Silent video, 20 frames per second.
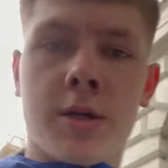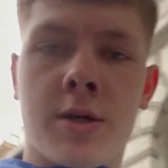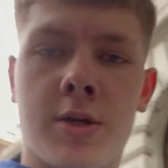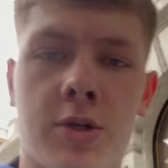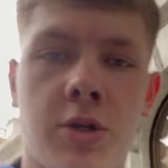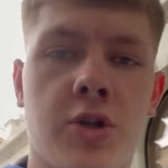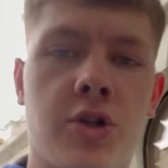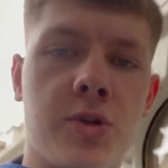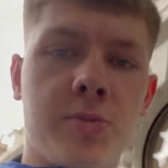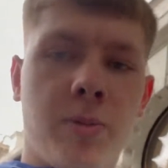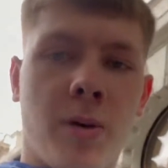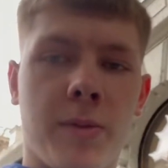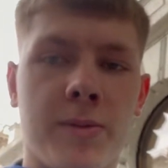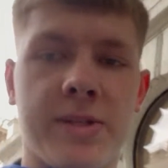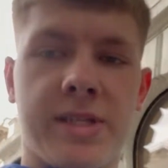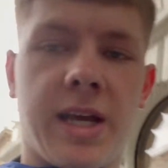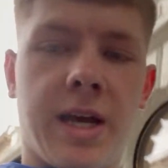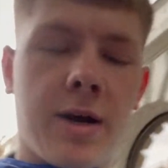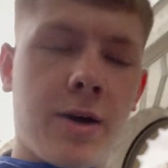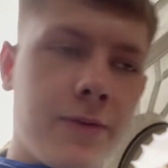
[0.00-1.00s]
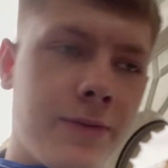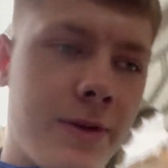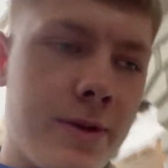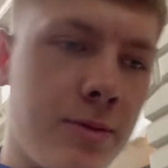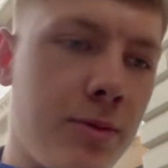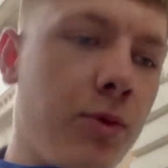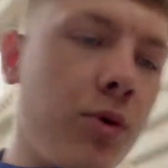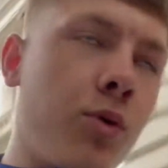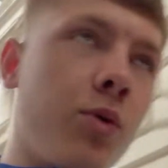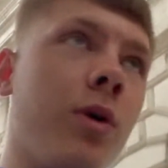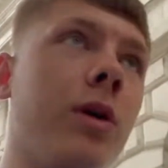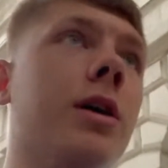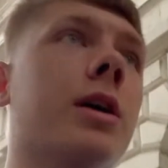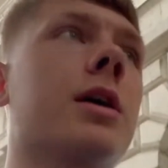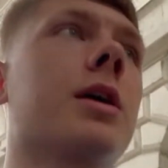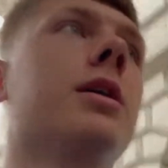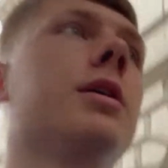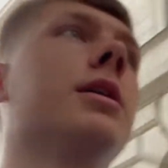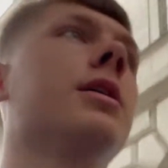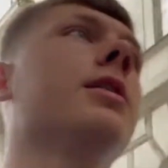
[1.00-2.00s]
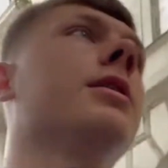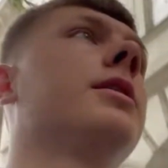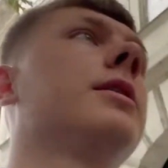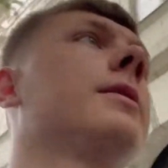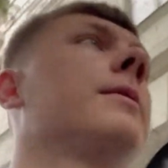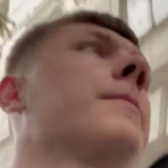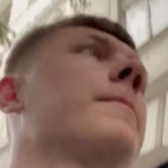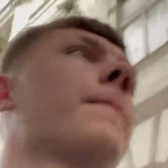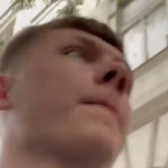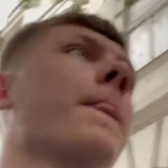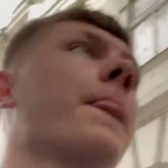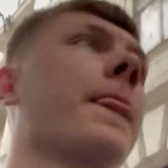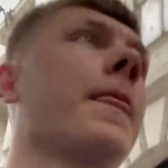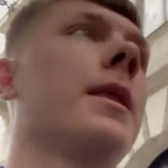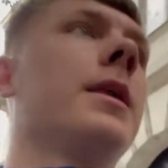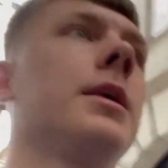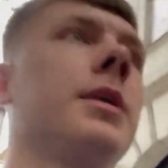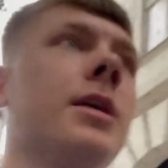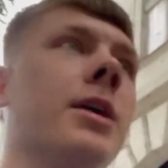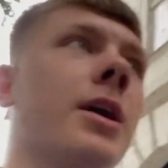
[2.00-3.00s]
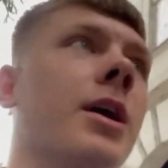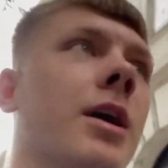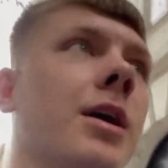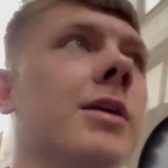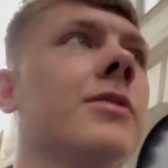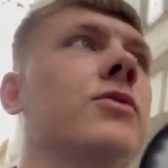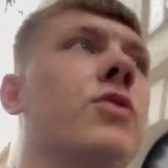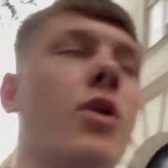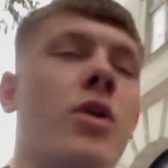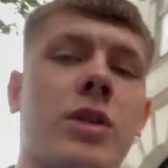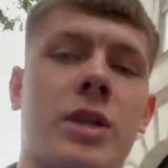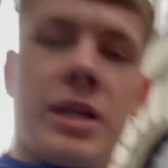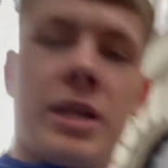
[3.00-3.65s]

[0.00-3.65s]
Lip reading: So just pop into LV real quick. I've got like